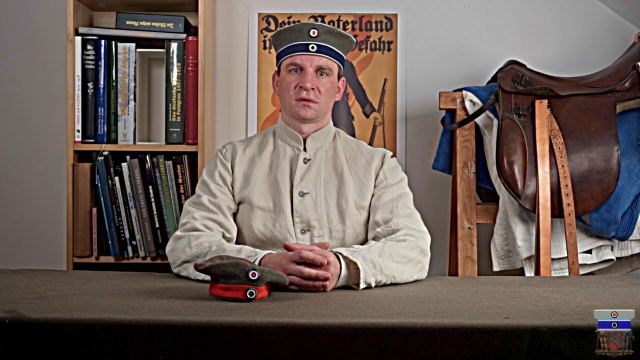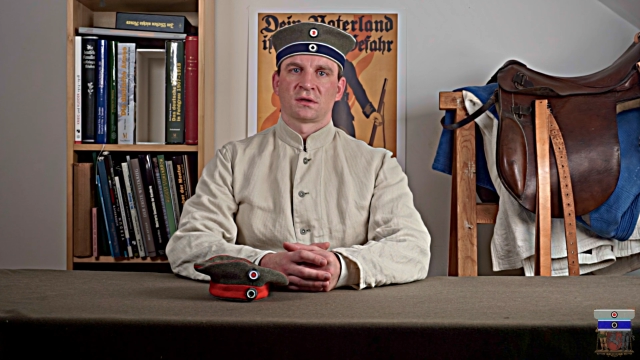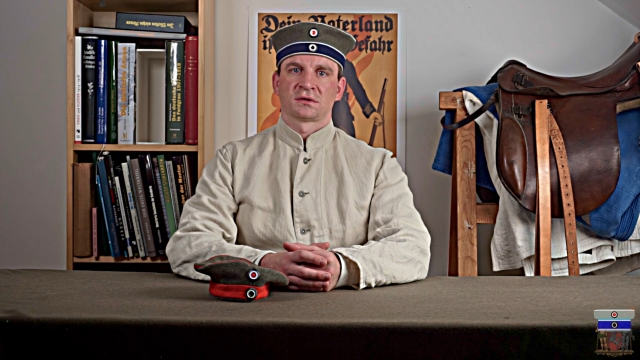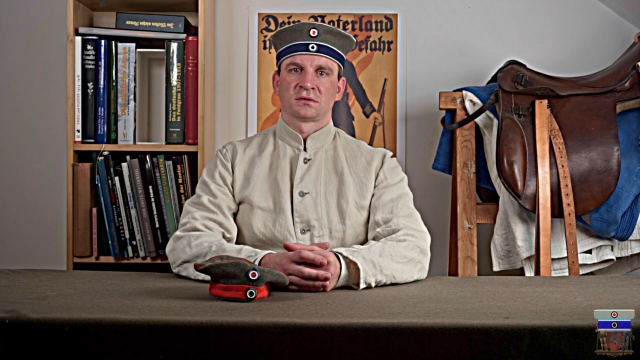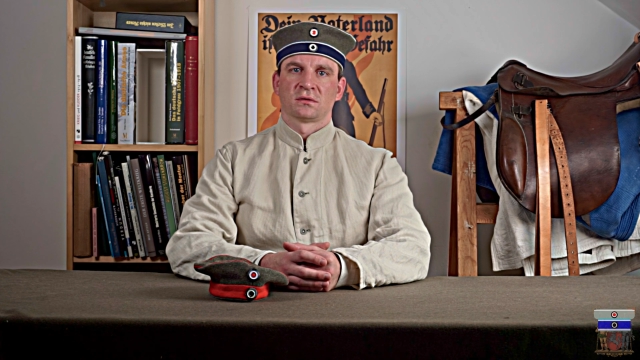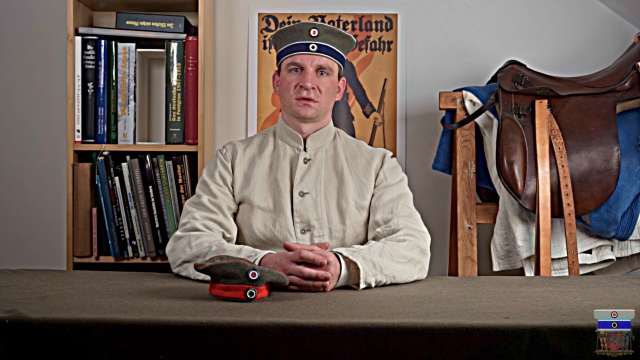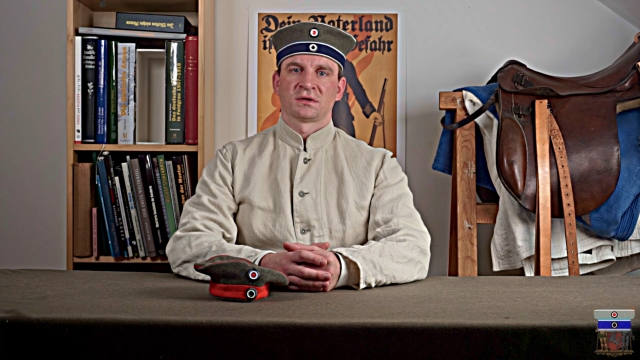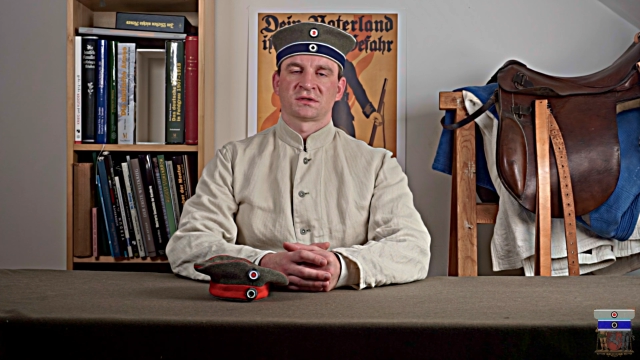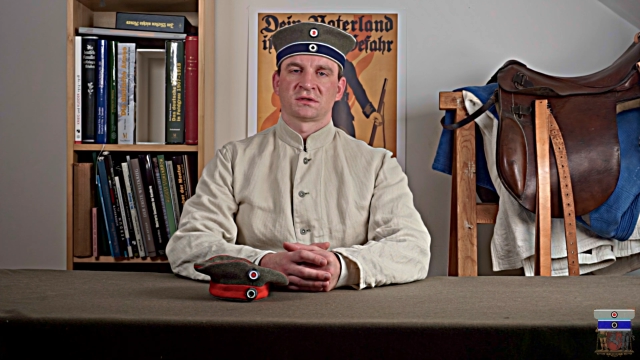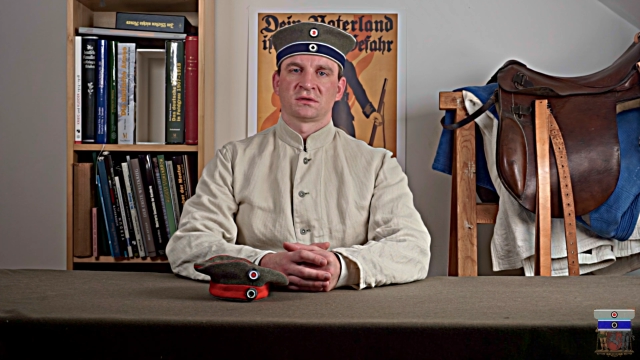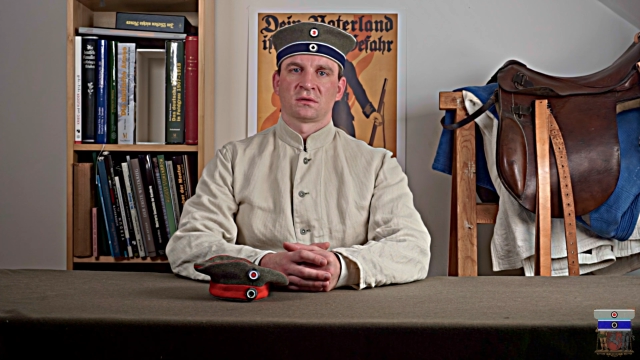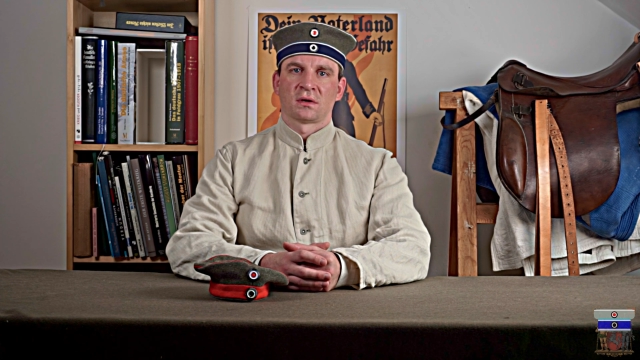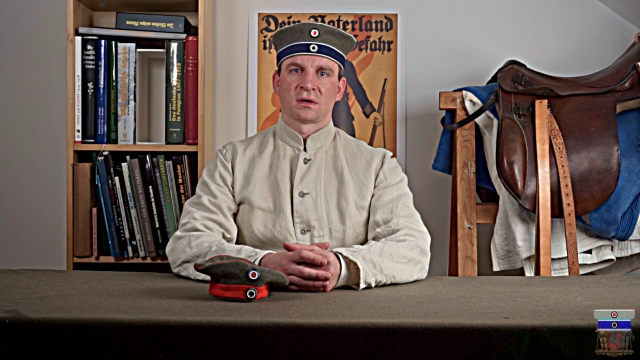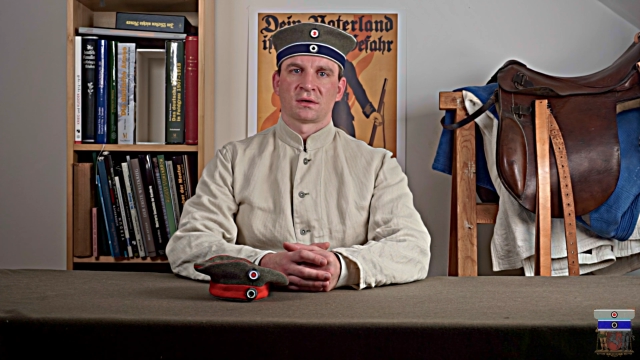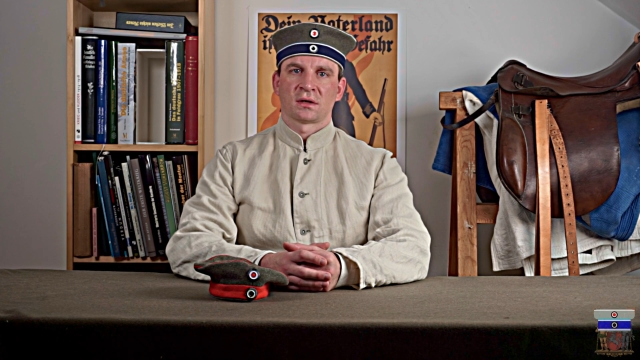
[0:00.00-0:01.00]
that you lost
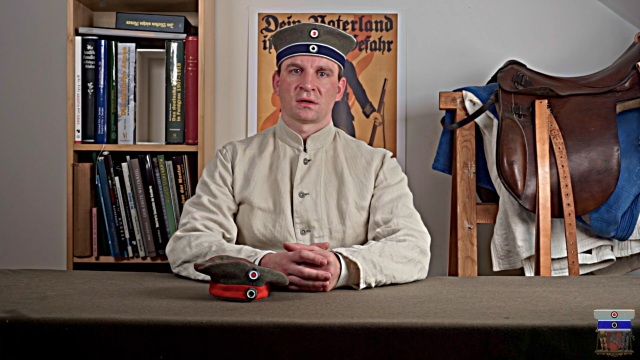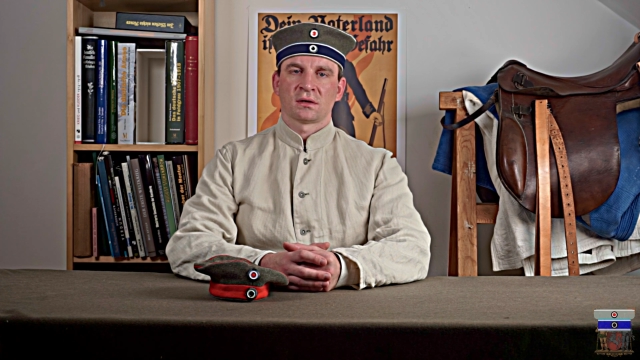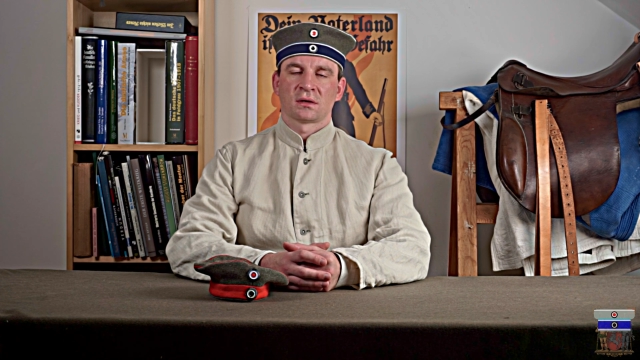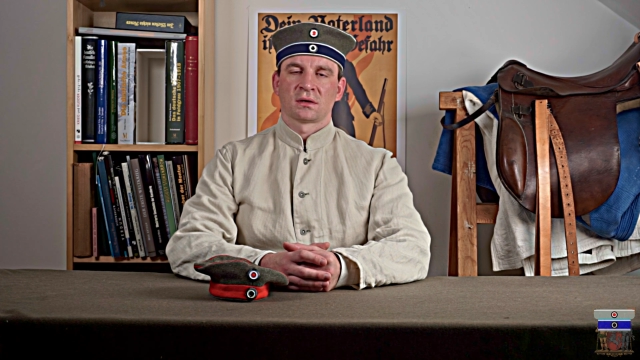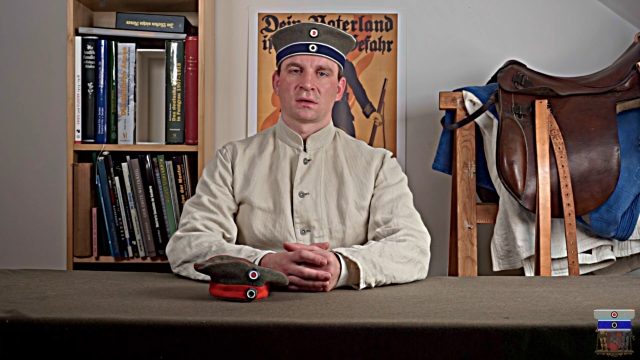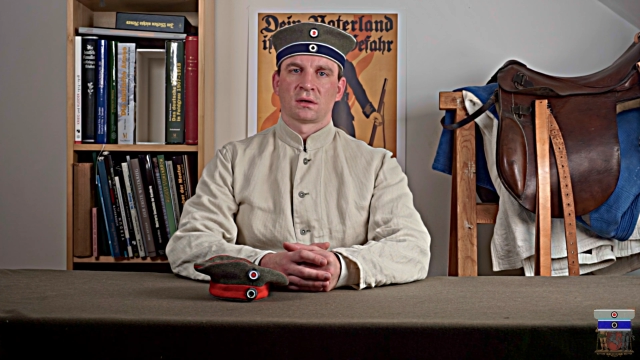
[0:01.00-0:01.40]
your honor